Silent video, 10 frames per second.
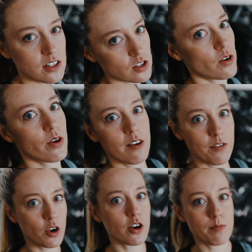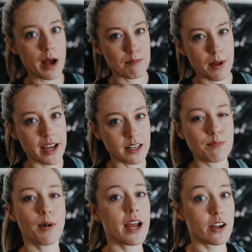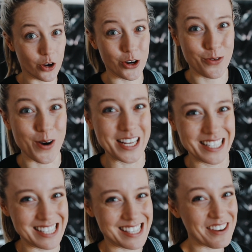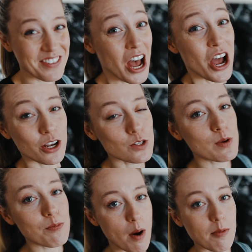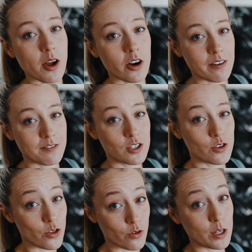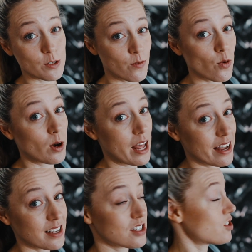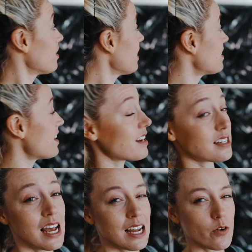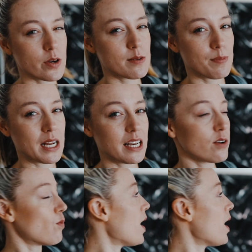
So if you're gonna buy paint, buy good quality stuff, because we're probably gonna have to do 3 to 4 layers to get that crispy, clean